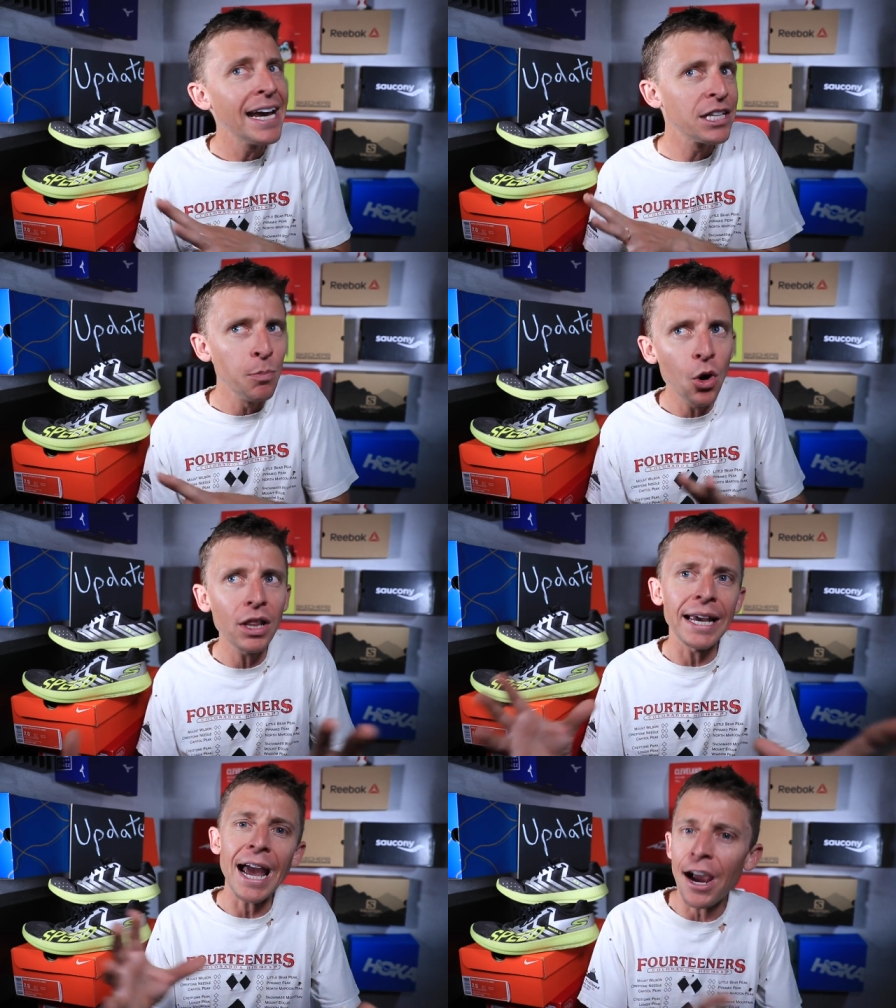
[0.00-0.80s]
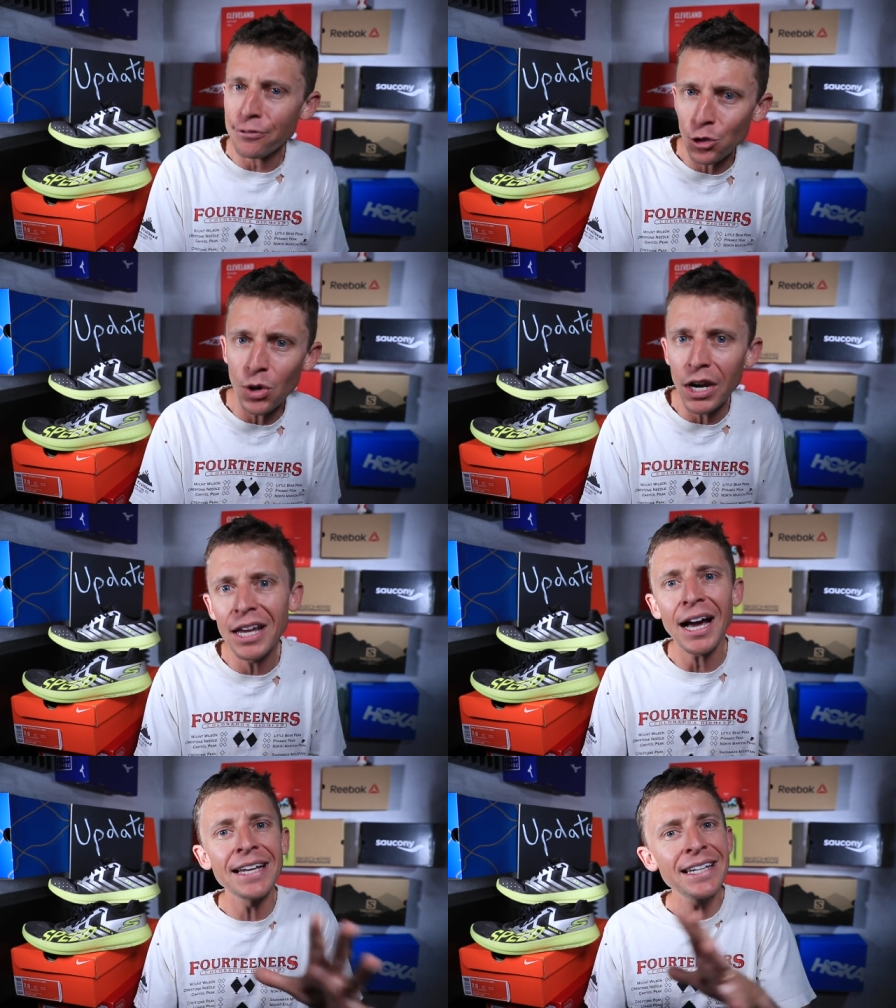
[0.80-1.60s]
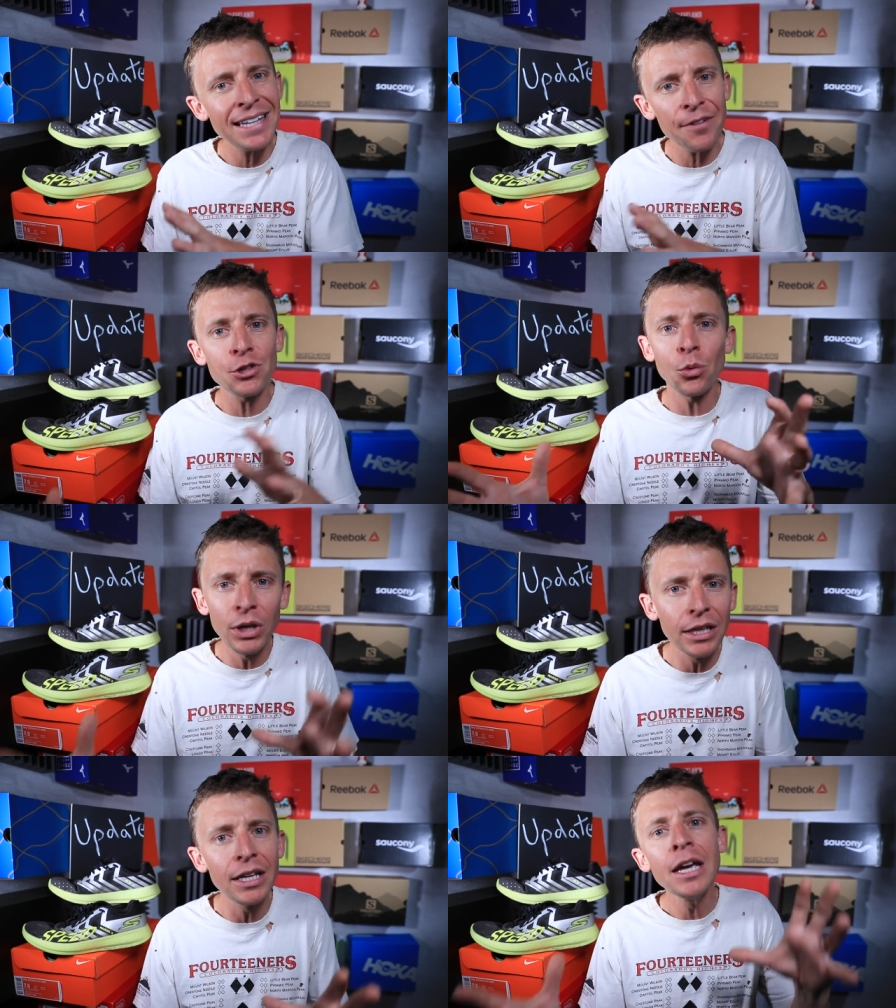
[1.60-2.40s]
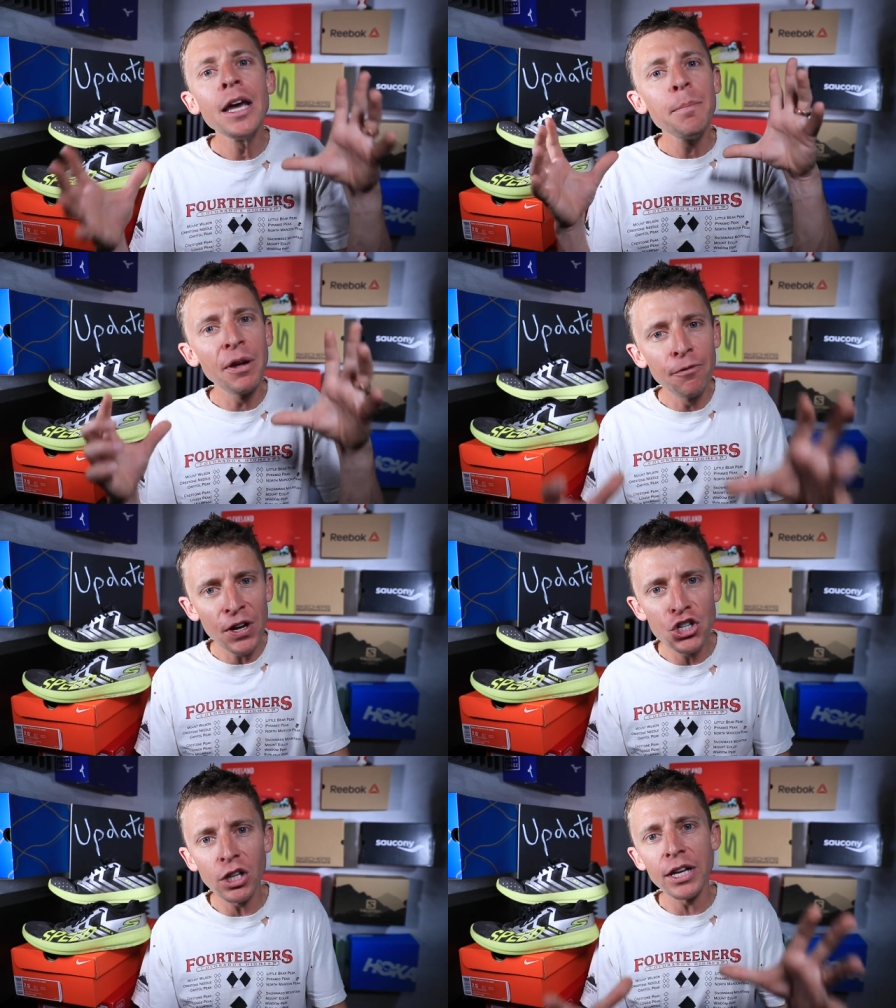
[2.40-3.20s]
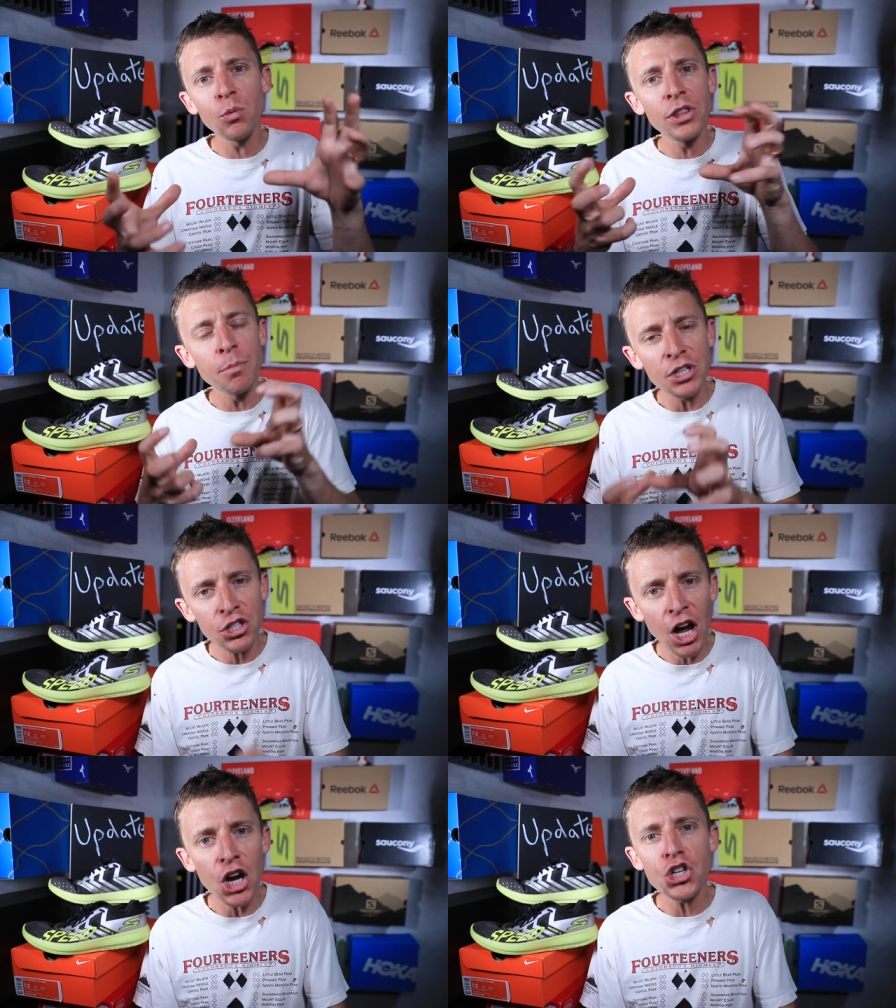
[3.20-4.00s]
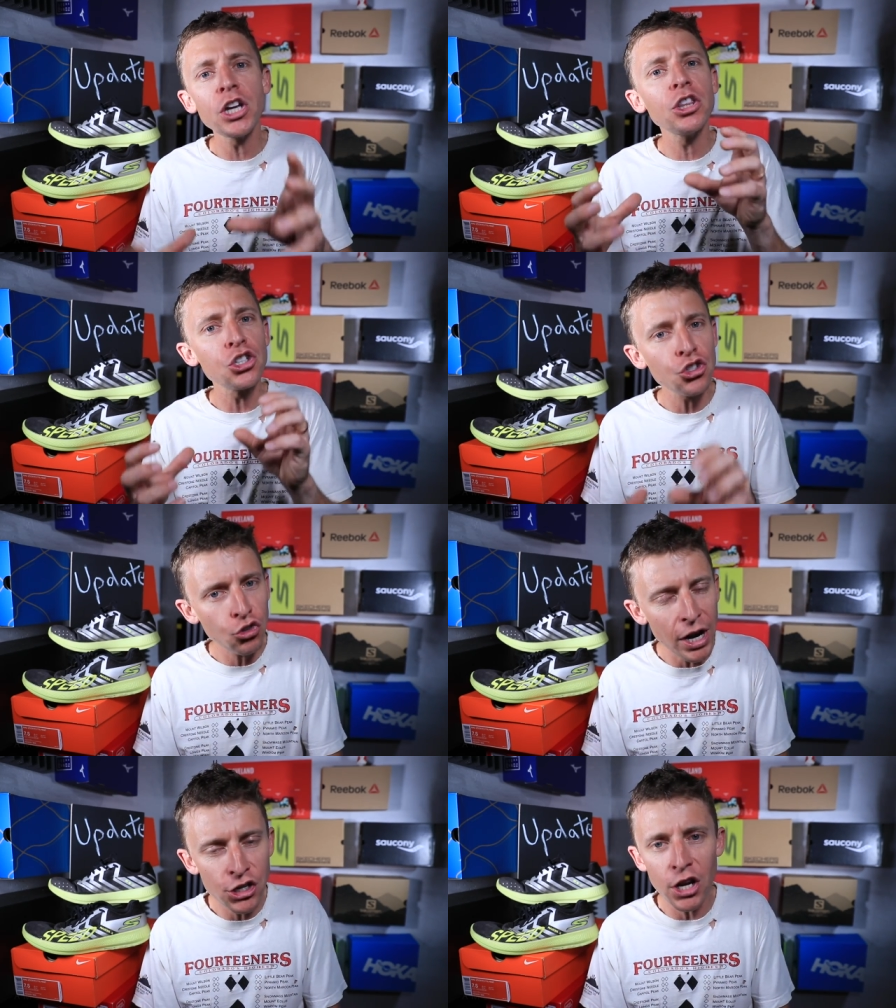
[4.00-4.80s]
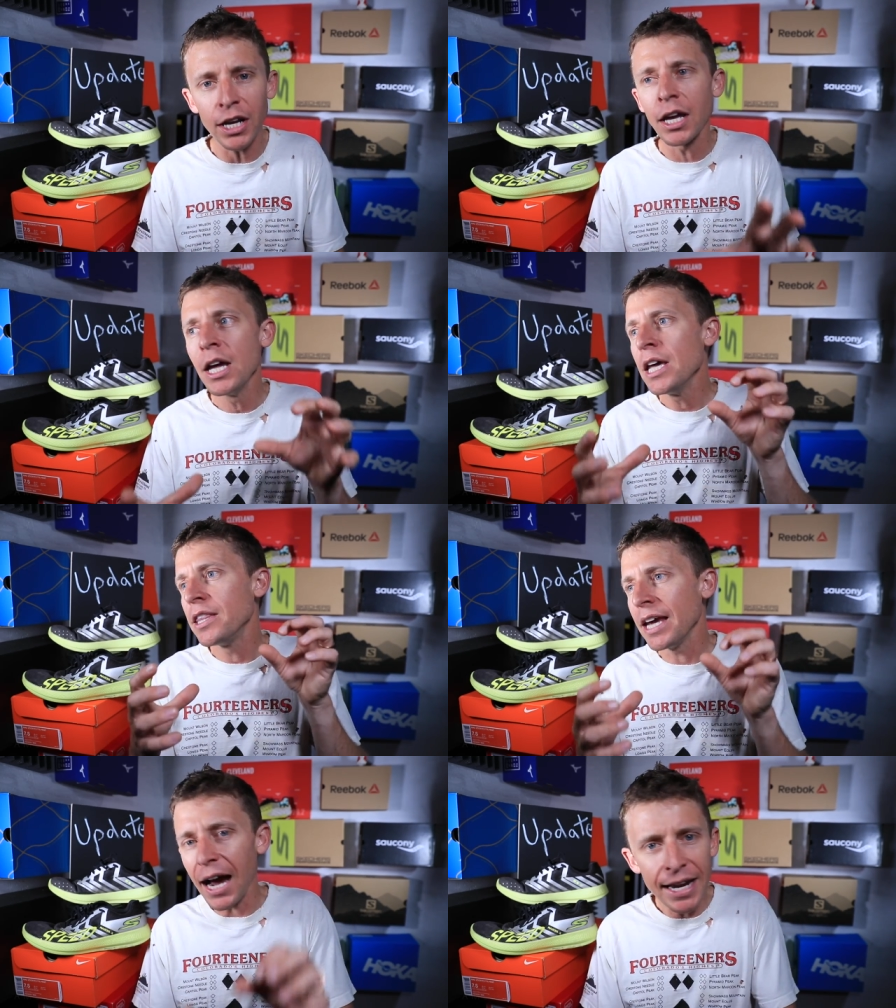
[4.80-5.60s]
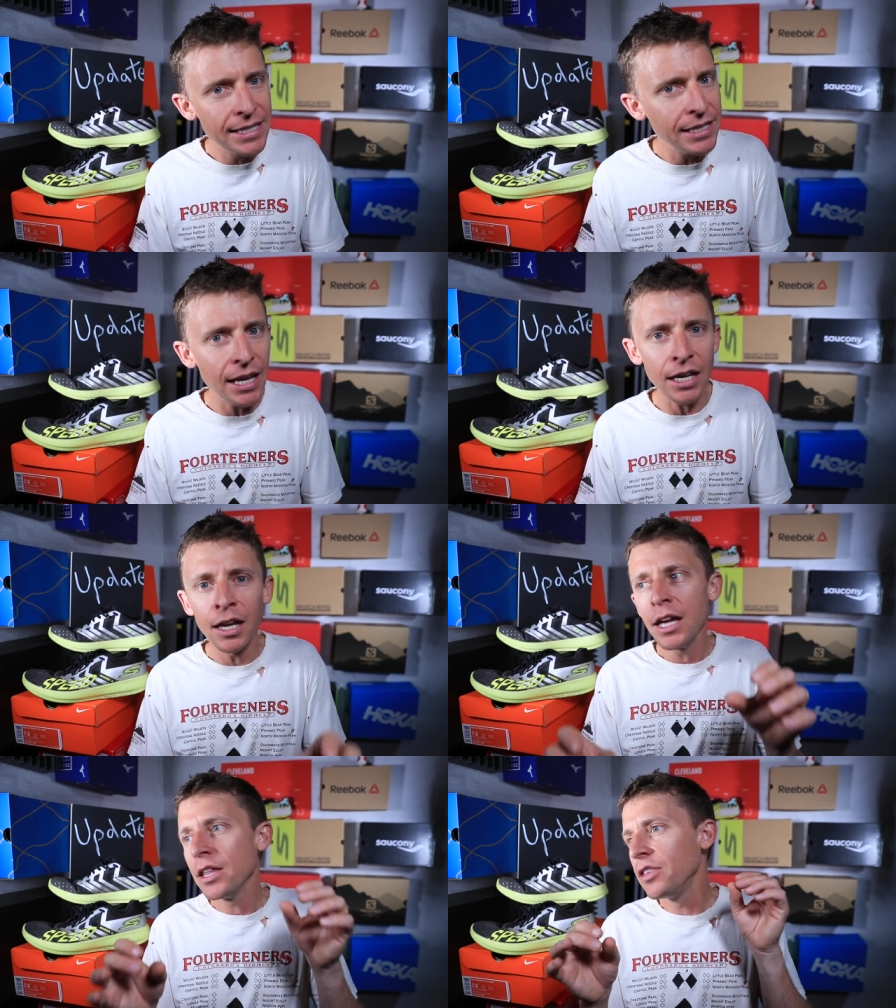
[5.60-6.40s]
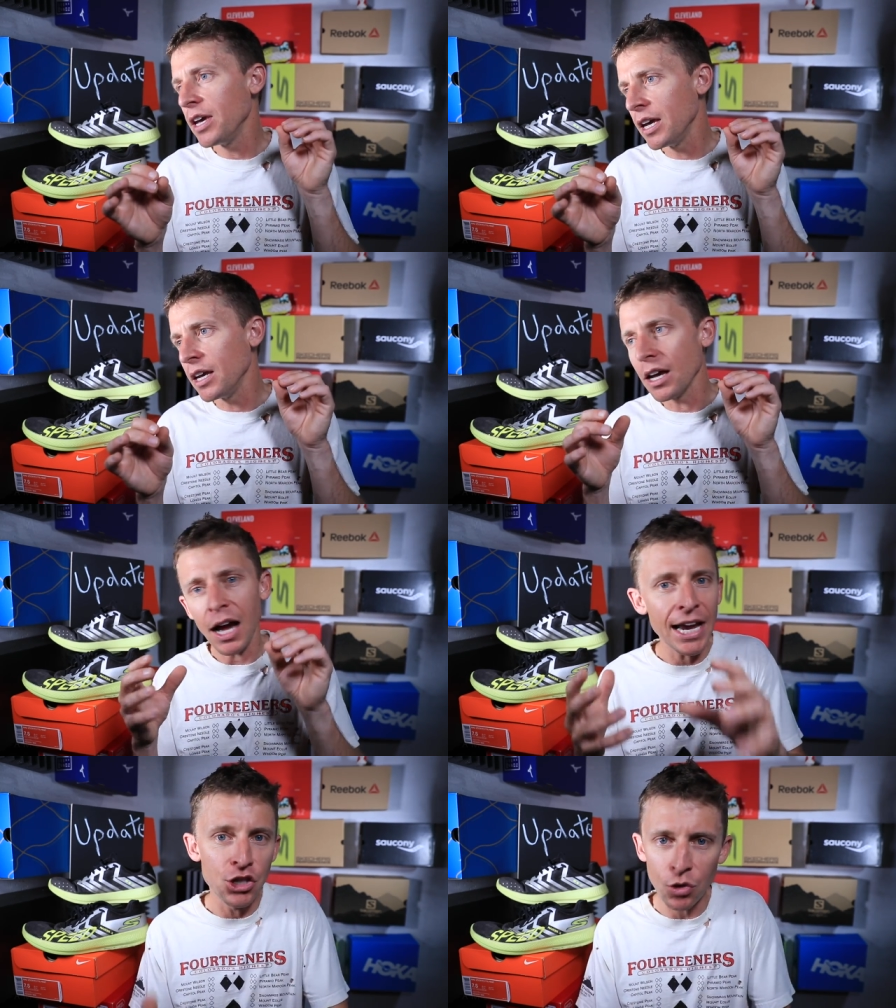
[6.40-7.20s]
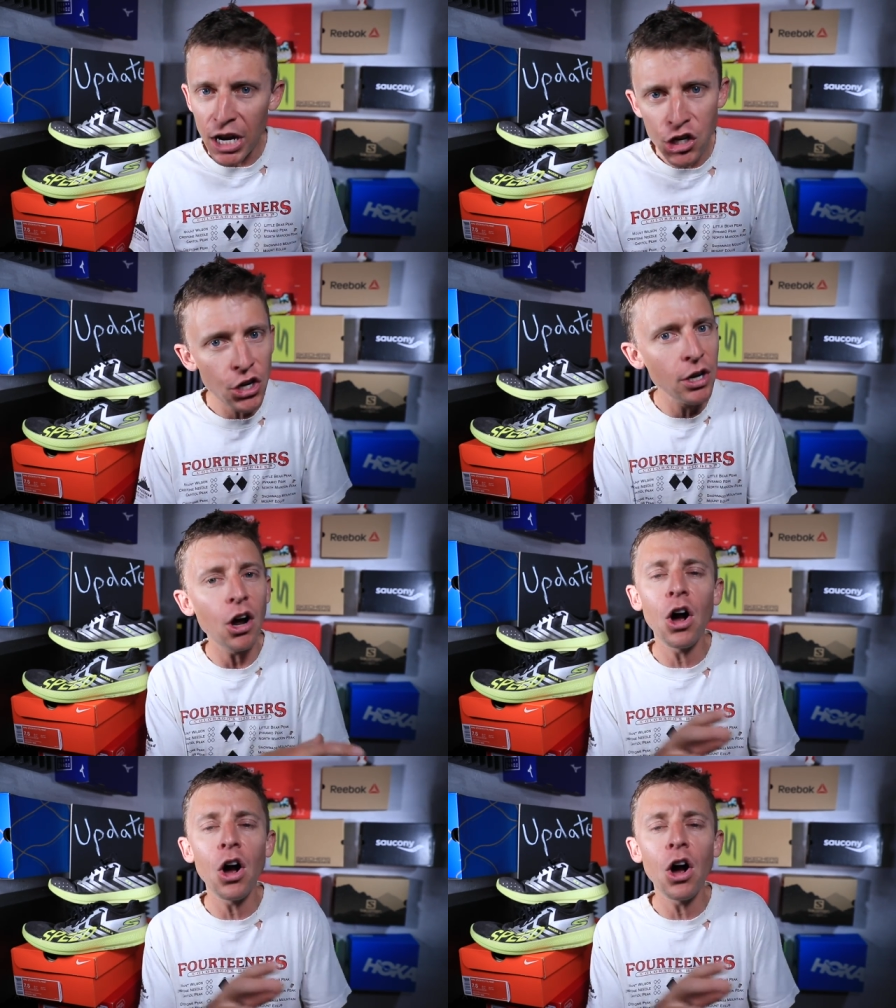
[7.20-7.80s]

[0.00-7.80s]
It's more like after running, I just have to really be vigilant with the massaging, the stretching, the icing, the hydration,